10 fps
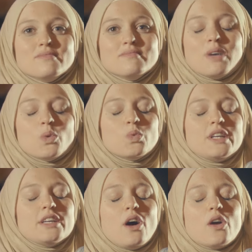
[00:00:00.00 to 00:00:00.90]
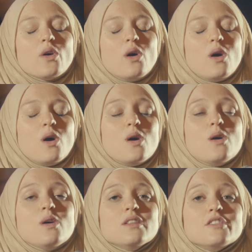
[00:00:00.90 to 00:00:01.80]
but we are
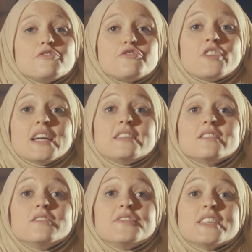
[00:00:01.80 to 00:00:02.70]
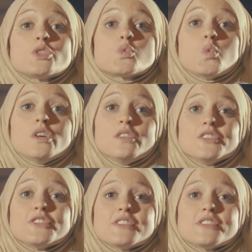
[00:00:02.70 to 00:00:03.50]
all afraid of this world.